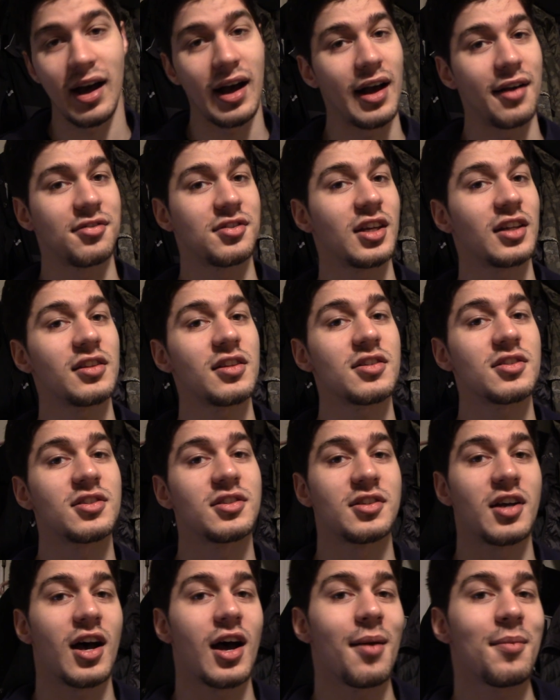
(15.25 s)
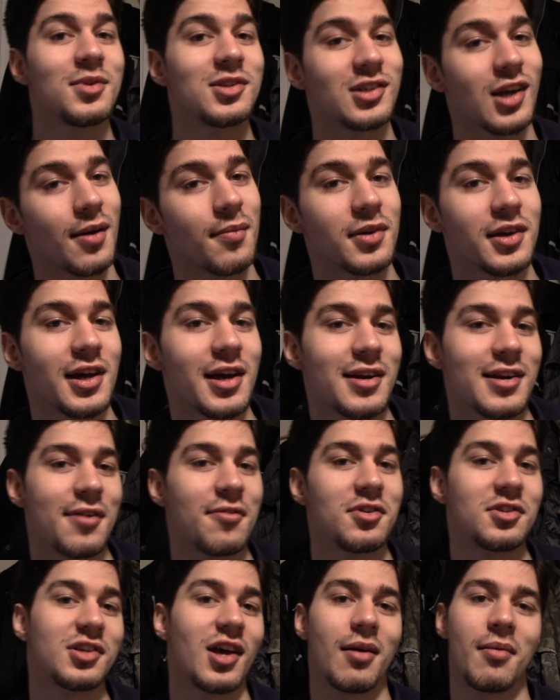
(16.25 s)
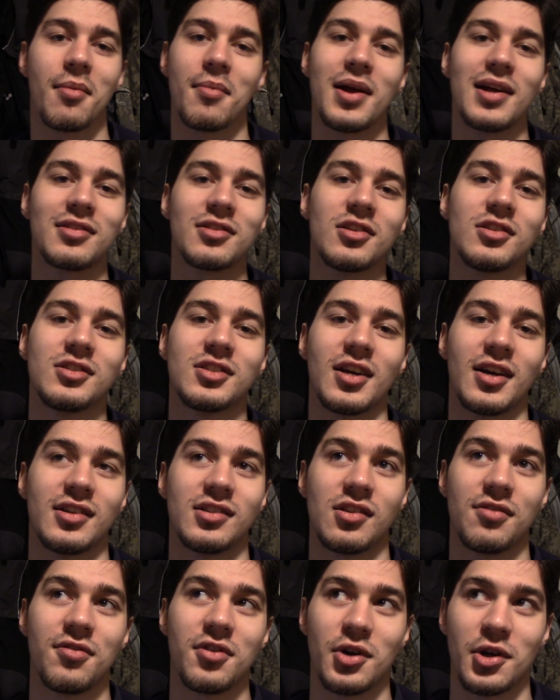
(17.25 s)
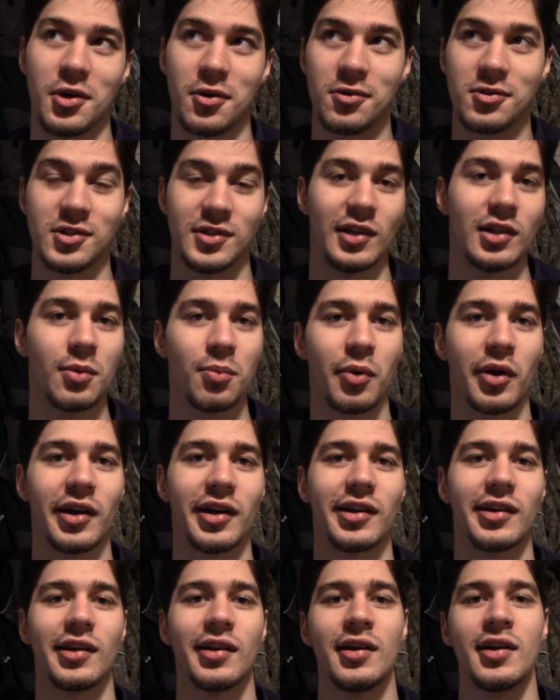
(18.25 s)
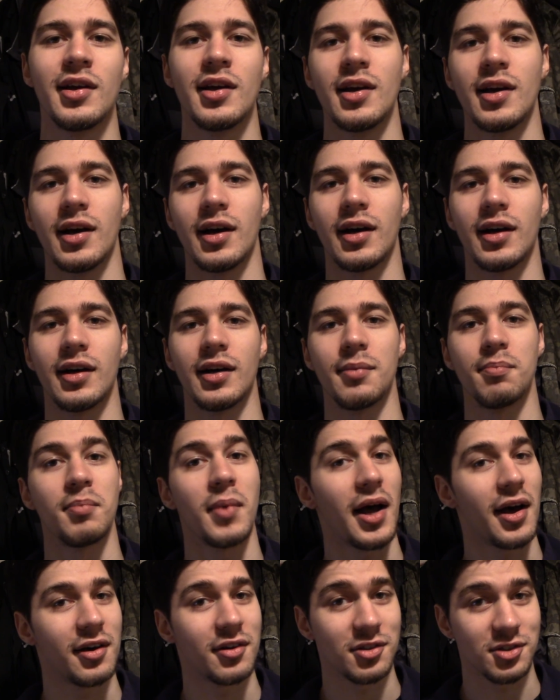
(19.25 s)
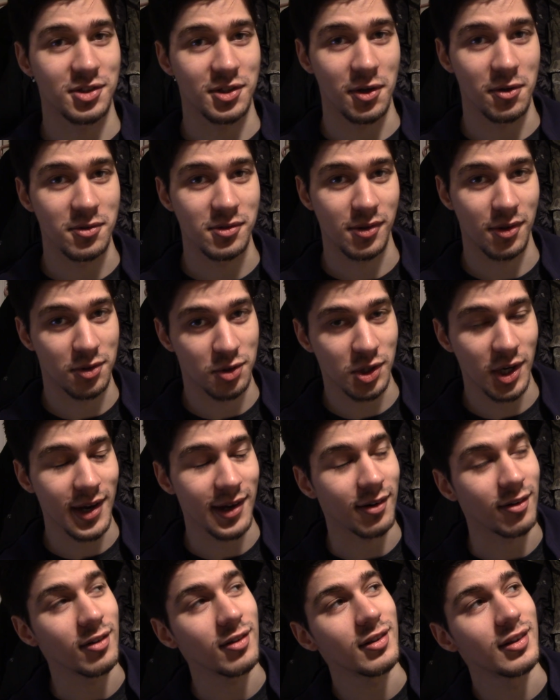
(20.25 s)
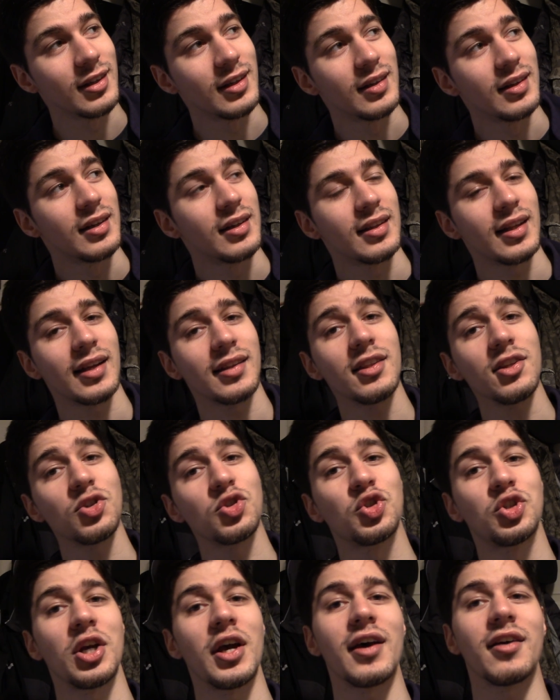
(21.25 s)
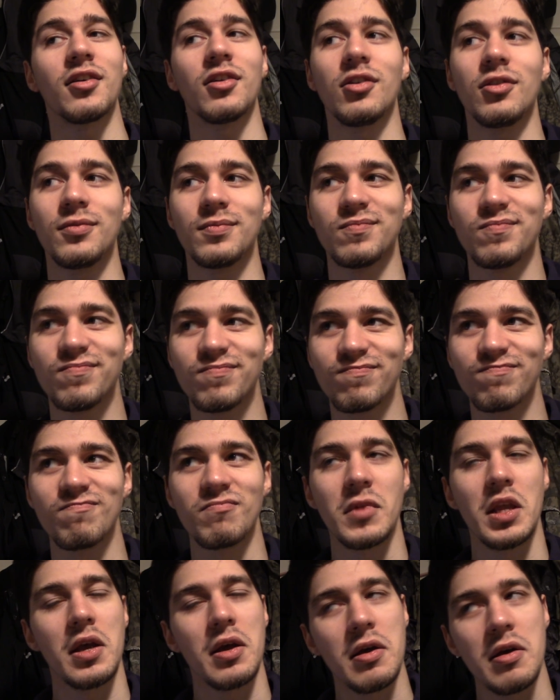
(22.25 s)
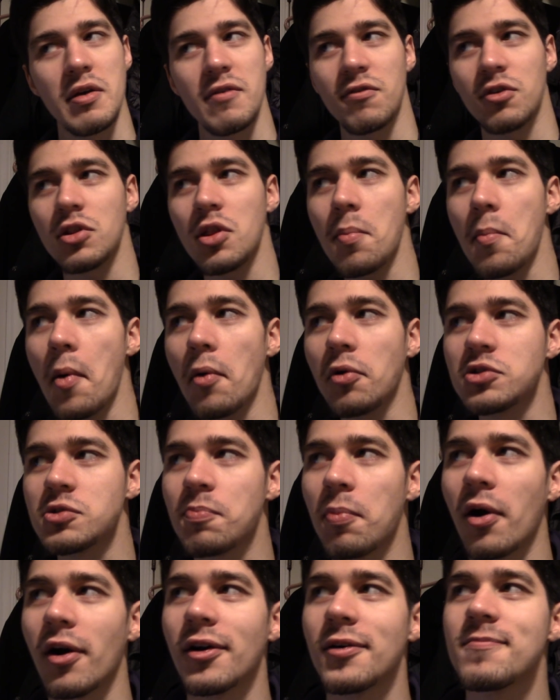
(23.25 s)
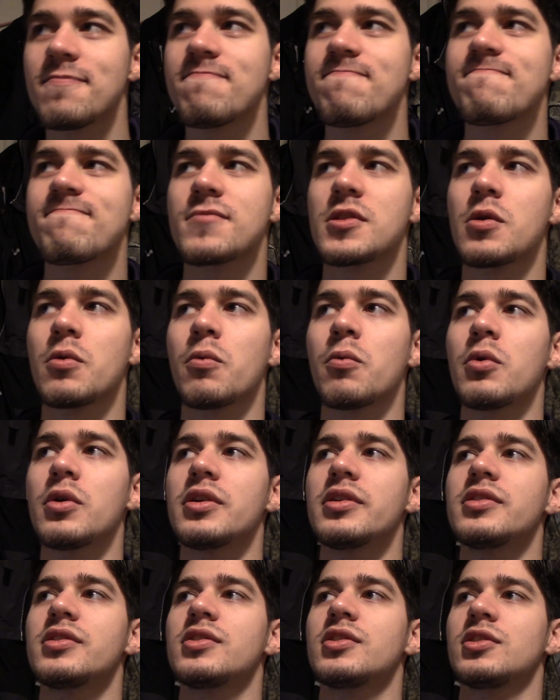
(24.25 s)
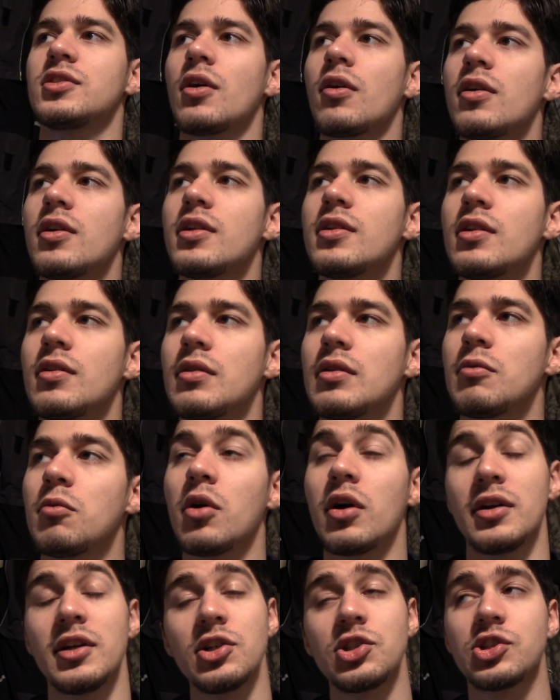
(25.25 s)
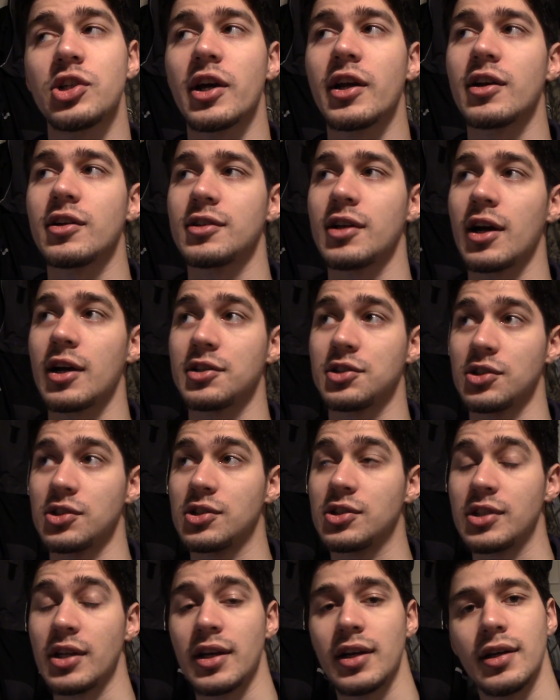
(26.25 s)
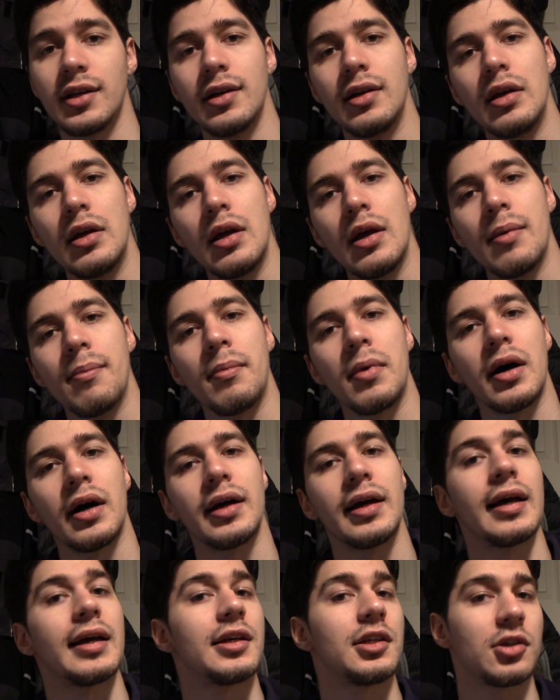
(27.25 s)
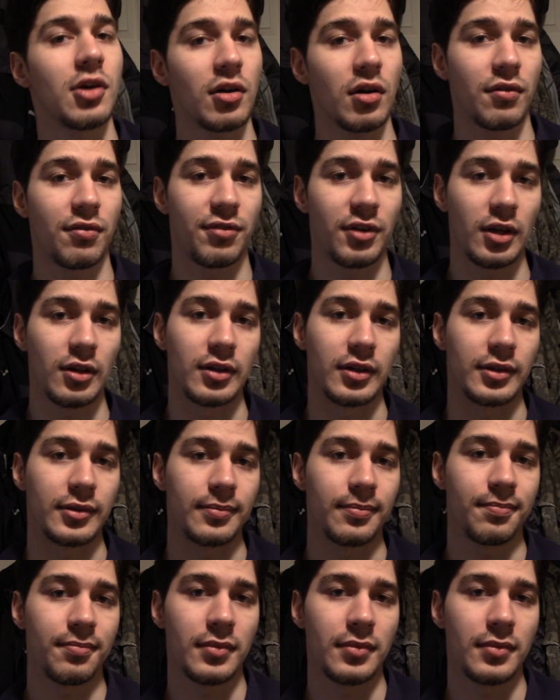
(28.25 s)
I've said this time and time again every time I make these kinds of videos celebrating milestones with the channel, that this channel, for the most part, was initiated, I should say, by a gut feeling.